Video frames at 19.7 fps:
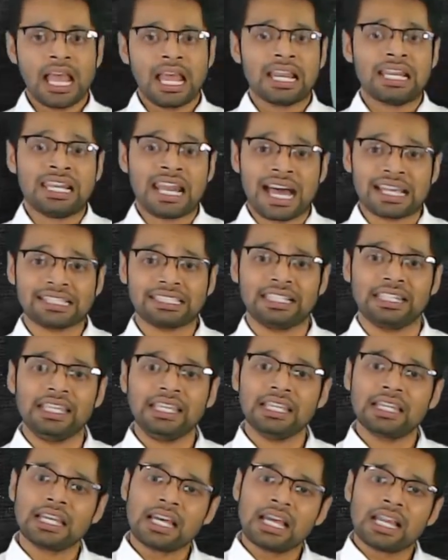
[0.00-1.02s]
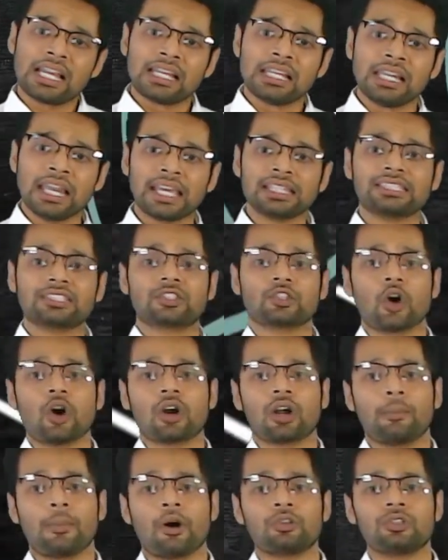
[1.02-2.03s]
Lastly, let's talk
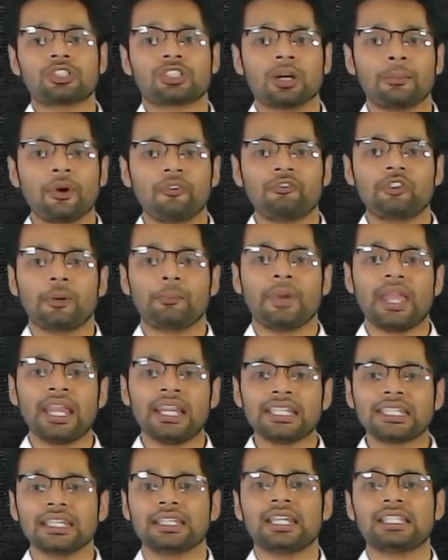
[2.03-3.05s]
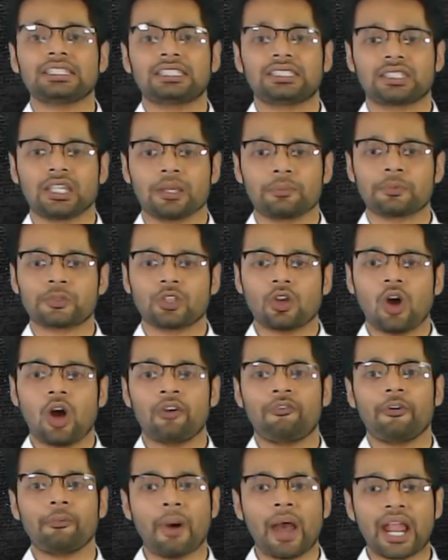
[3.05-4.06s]
about some of the maintenance tips of
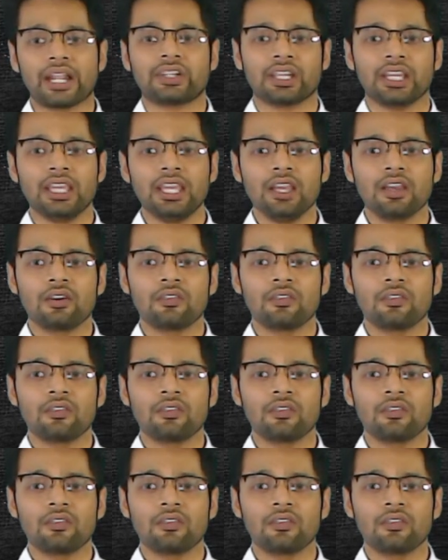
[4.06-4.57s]
a battery